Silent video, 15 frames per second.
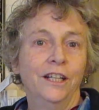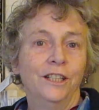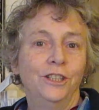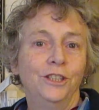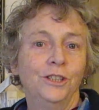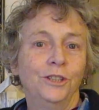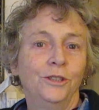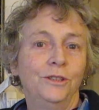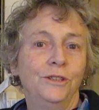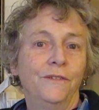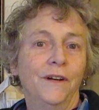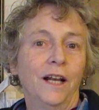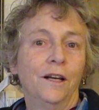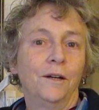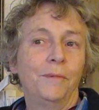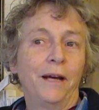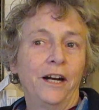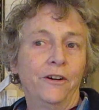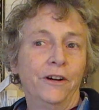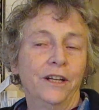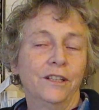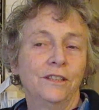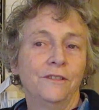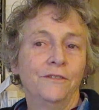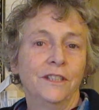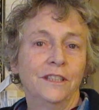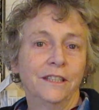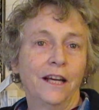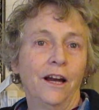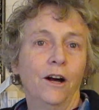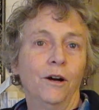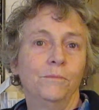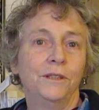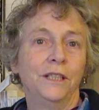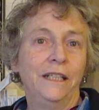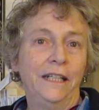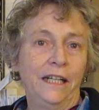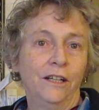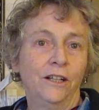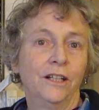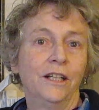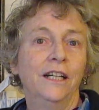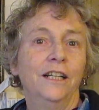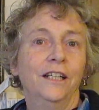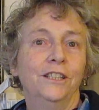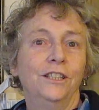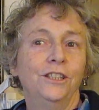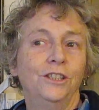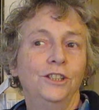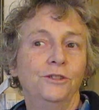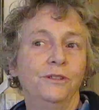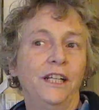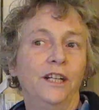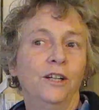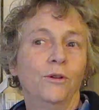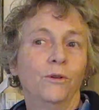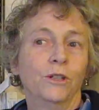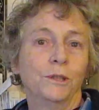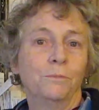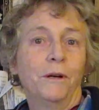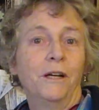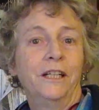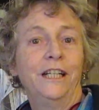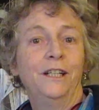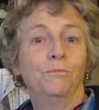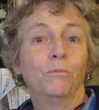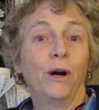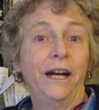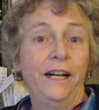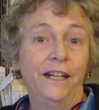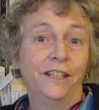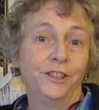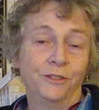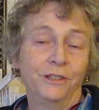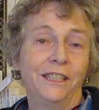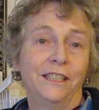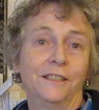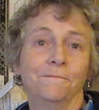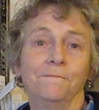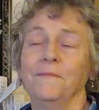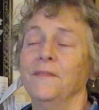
to develop areas of the scalp to needle to treat corresponding brain injuries.